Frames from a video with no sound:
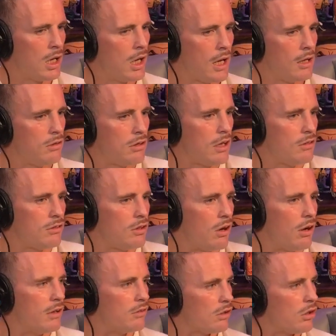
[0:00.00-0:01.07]
He's
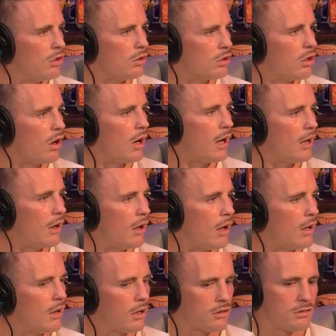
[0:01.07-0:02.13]
not. He's a good guy.
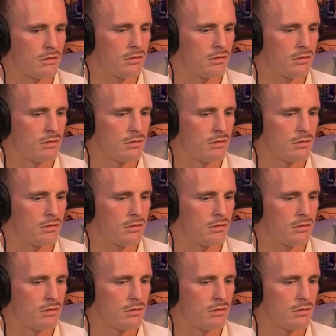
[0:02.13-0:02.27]
Like I